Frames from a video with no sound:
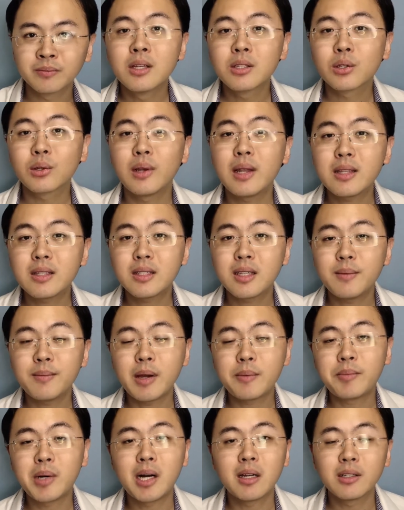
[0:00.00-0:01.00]
So let's say
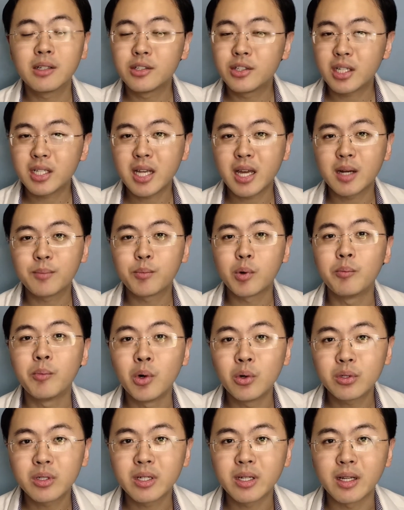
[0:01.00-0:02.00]
my partner just had a
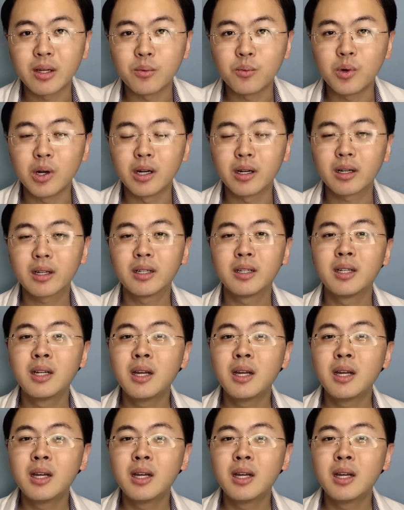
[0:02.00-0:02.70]
promotion at work.